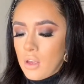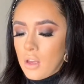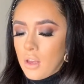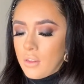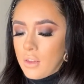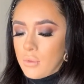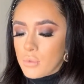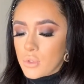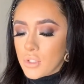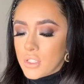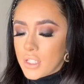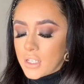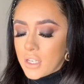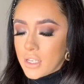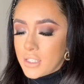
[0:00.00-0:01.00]
And then I'm just going to
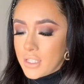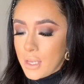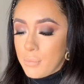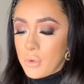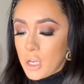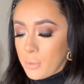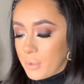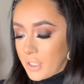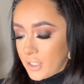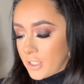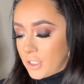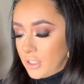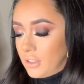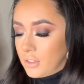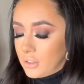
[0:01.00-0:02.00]
take that same beauty
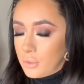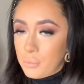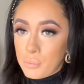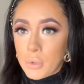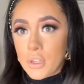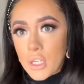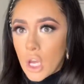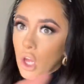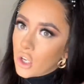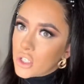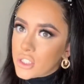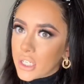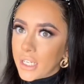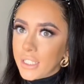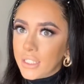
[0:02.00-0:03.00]
blender, but the other
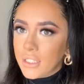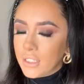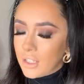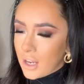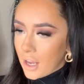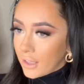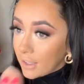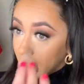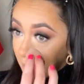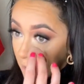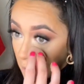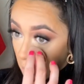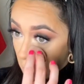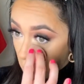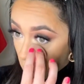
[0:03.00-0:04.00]
side, and
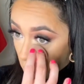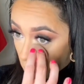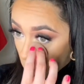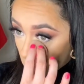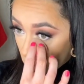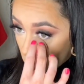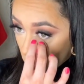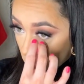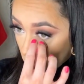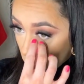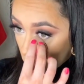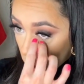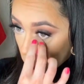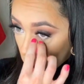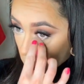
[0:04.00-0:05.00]
then
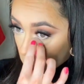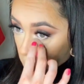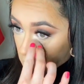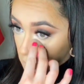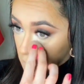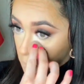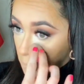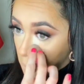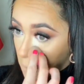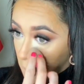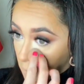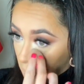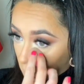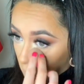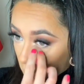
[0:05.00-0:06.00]
just put
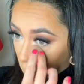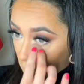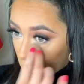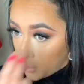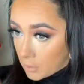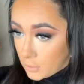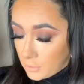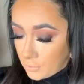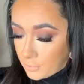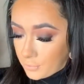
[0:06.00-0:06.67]
that on